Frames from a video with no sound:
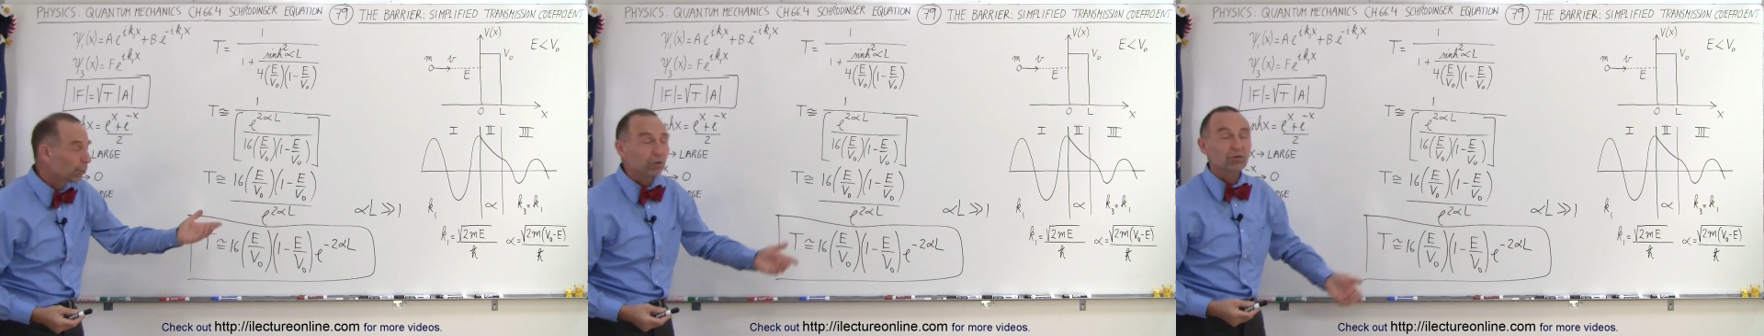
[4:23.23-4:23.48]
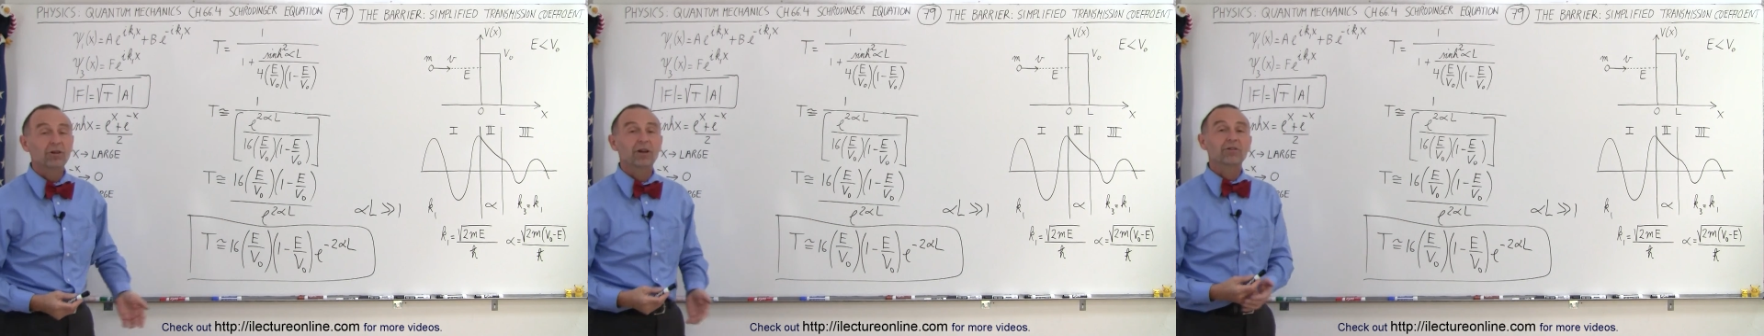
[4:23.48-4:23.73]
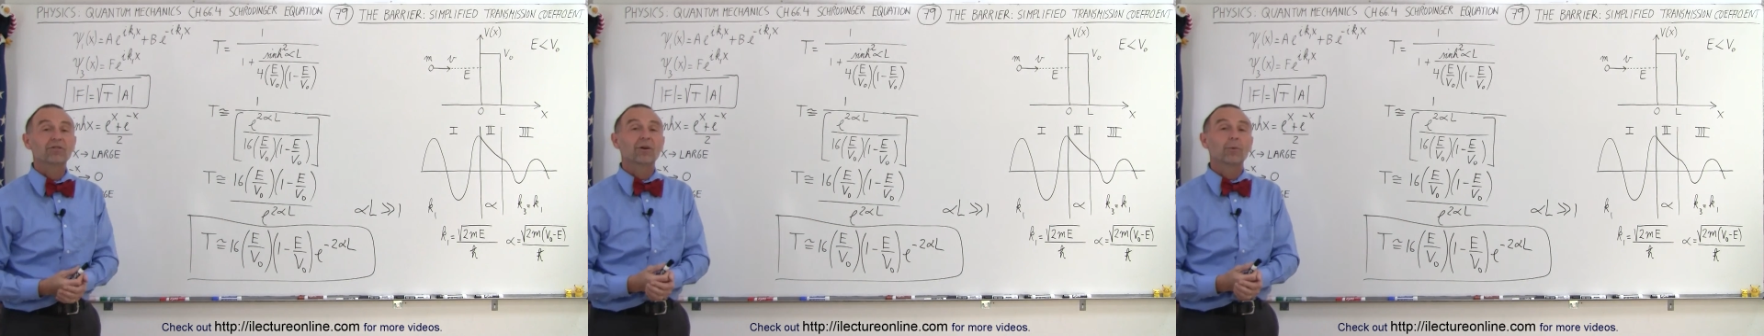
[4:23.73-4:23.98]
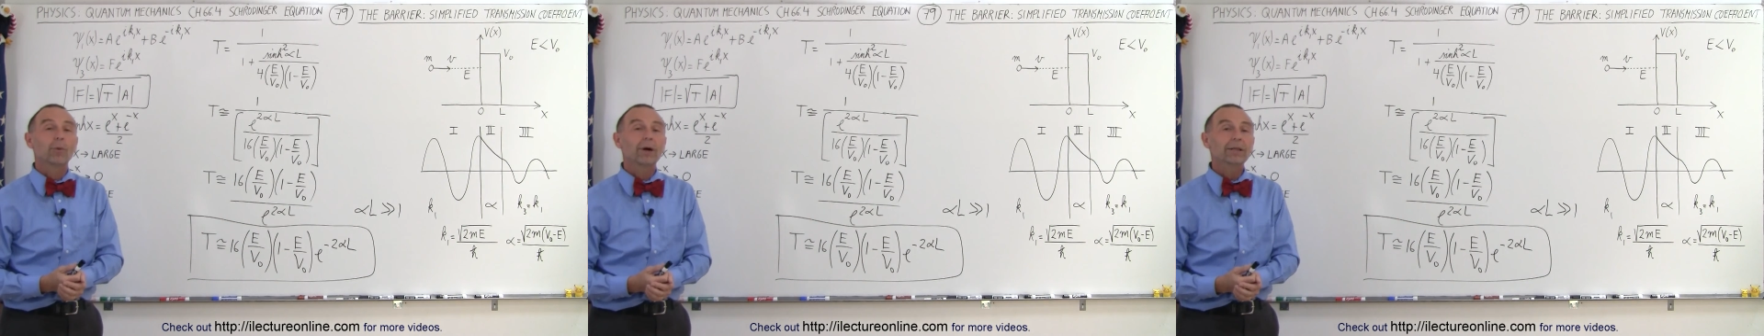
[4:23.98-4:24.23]
much larger
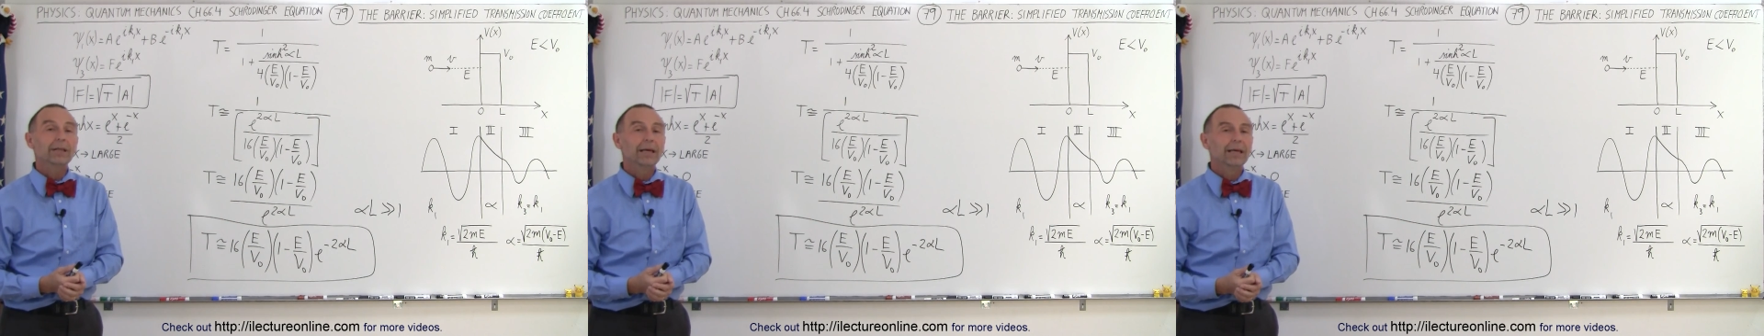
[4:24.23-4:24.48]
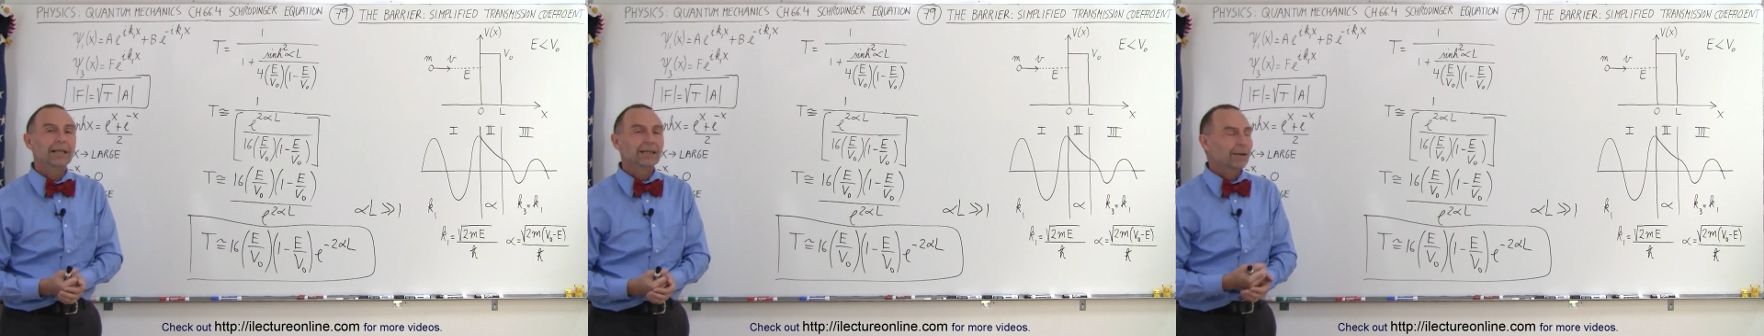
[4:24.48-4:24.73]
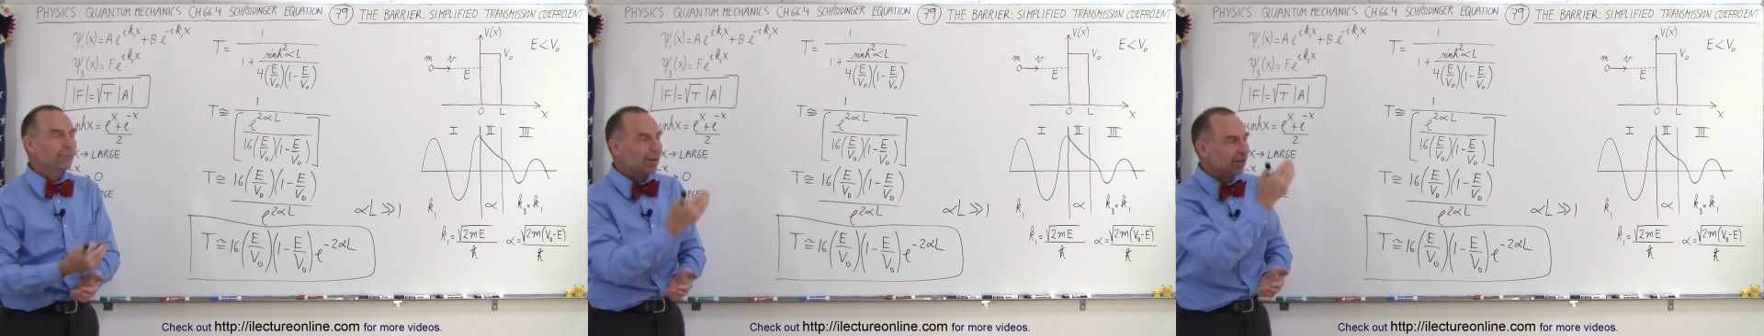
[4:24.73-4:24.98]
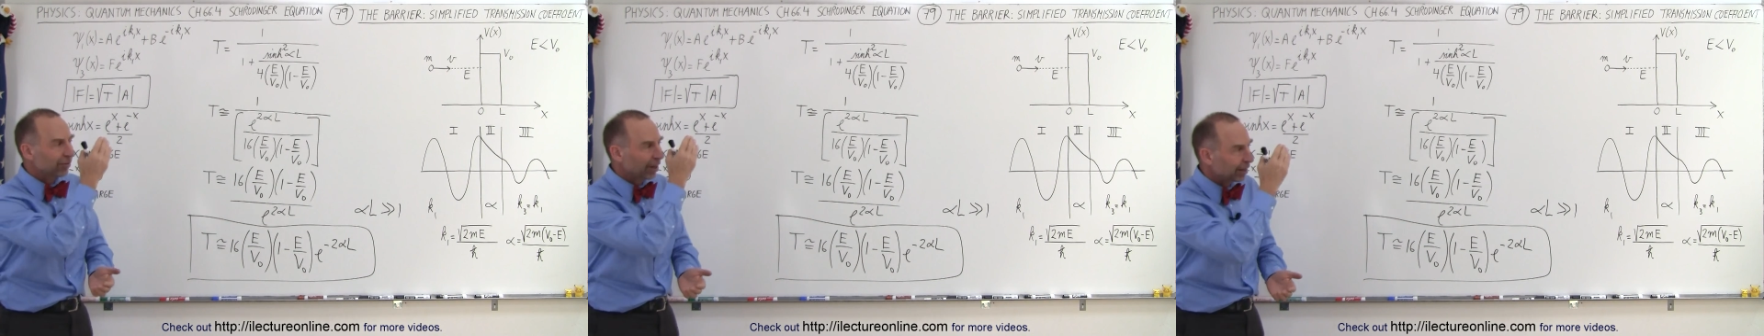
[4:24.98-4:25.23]
than 1. That
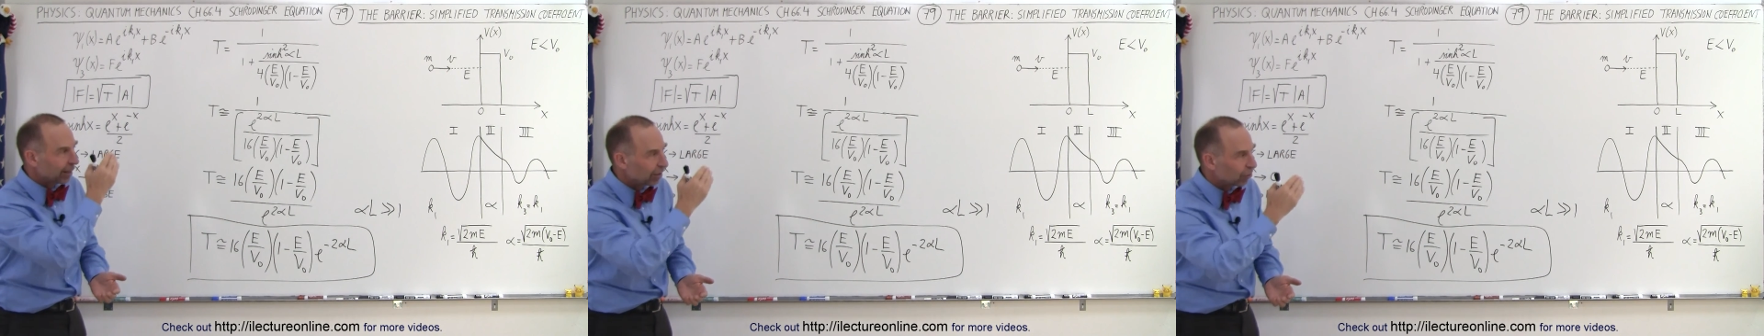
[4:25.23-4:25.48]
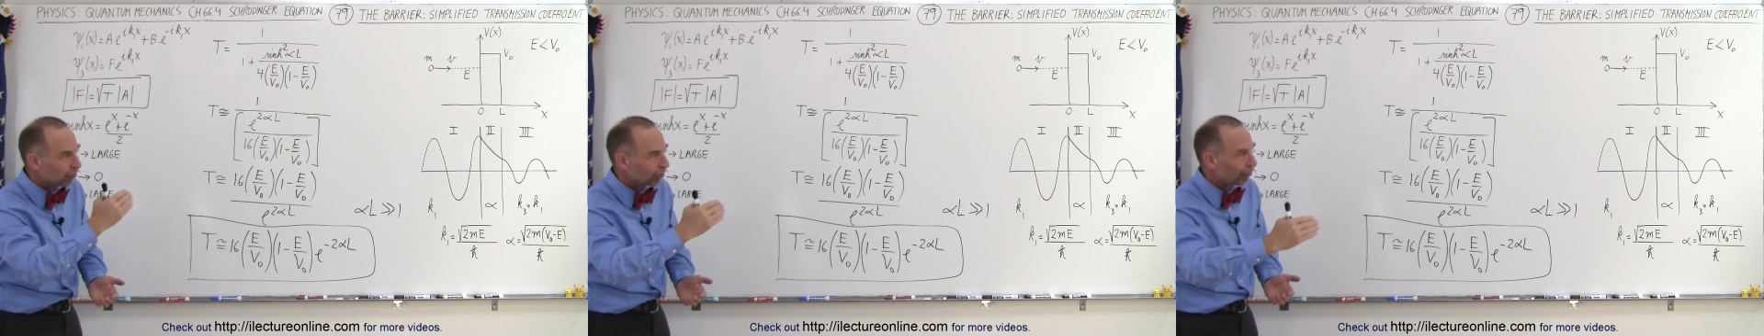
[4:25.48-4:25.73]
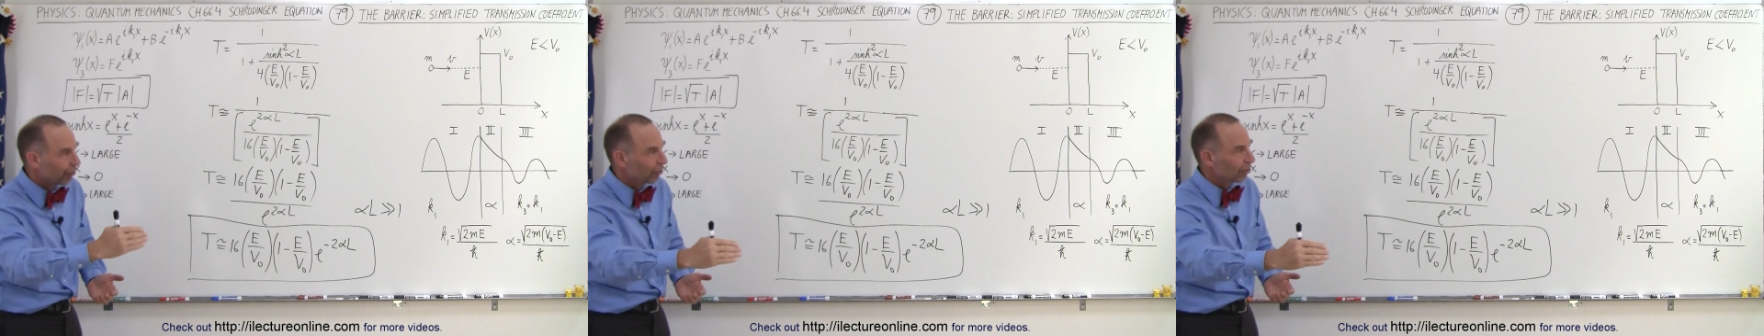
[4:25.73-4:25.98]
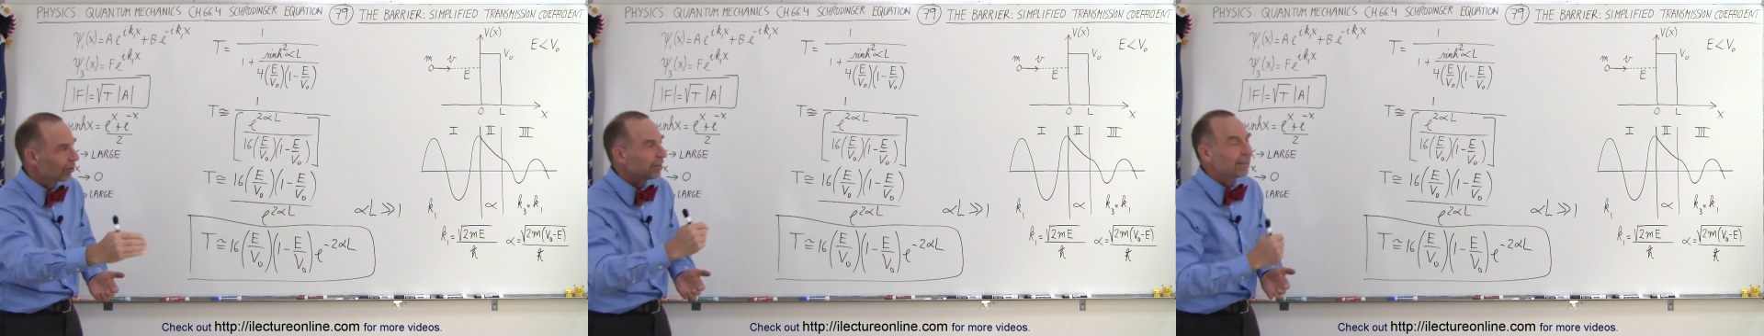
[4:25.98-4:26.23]
means that it's
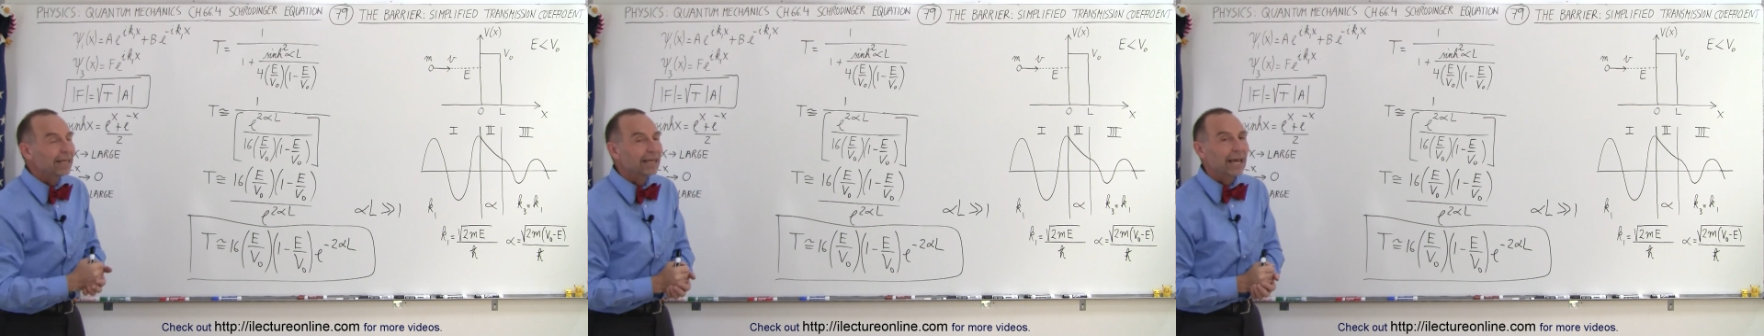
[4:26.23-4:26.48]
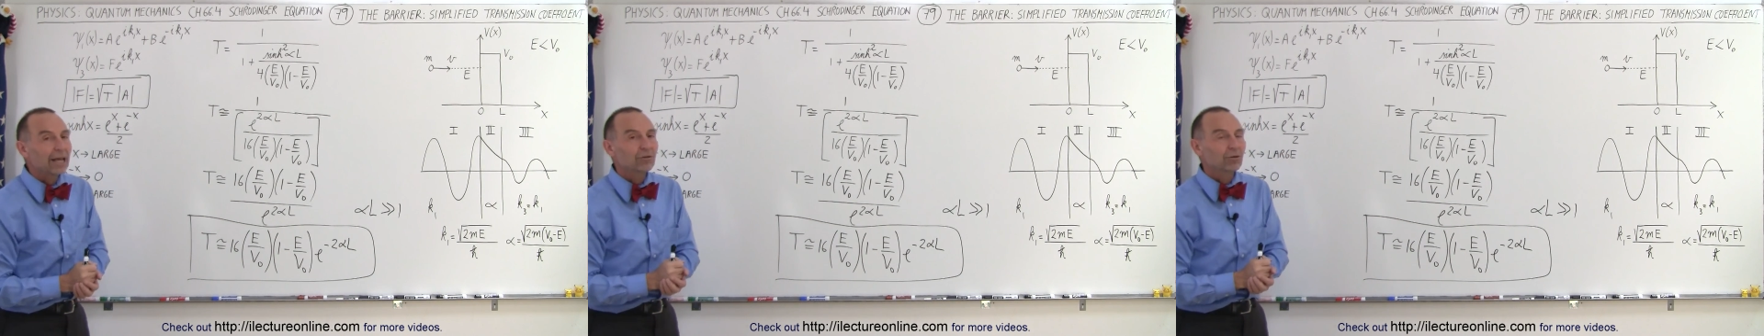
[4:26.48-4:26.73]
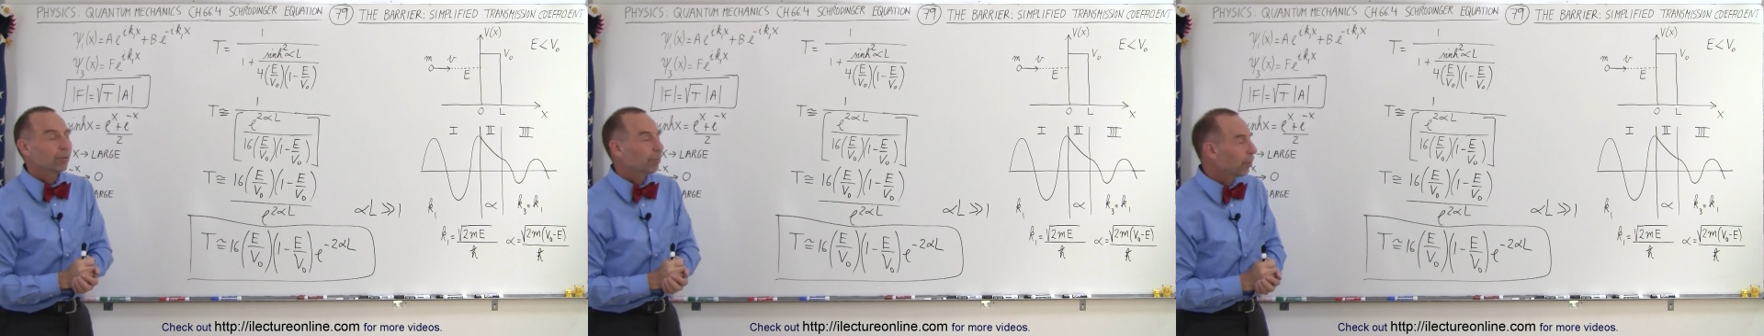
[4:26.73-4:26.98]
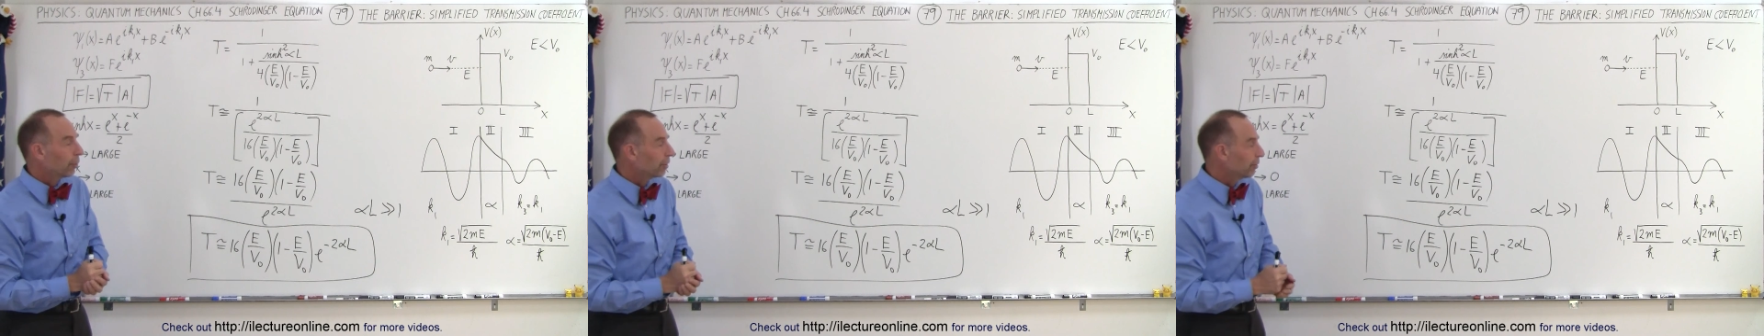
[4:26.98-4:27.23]
sufficiently decayed to the
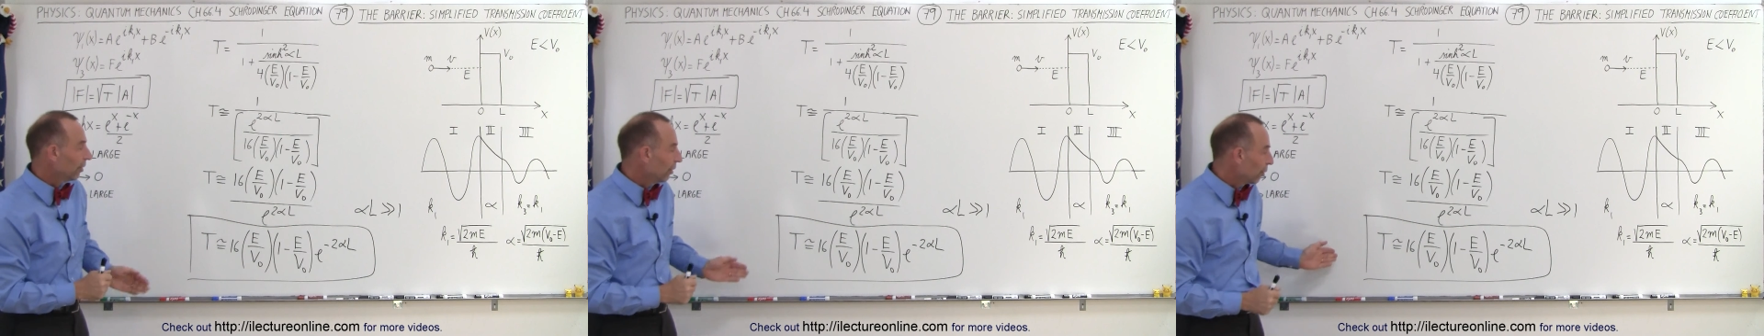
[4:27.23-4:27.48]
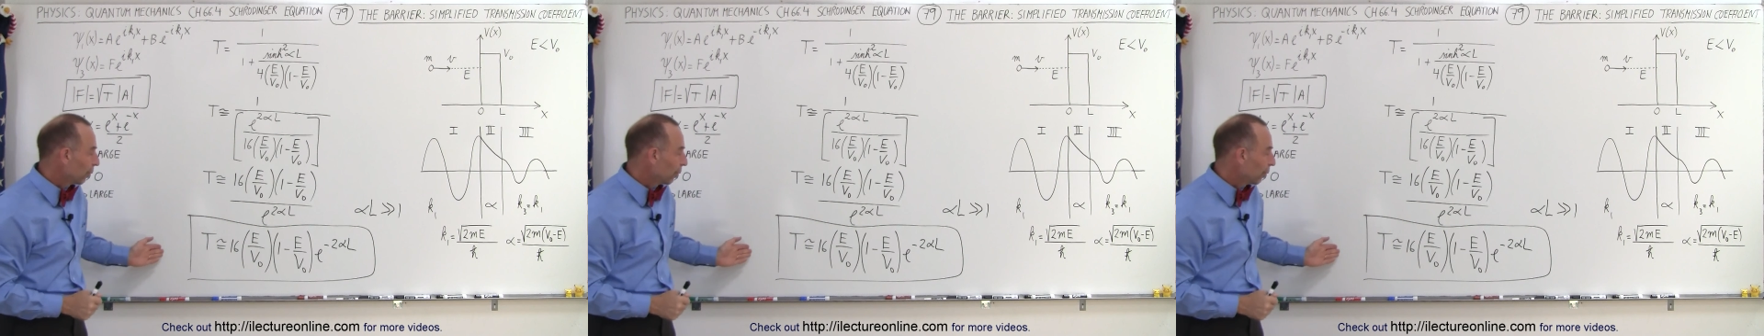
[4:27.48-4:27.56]
point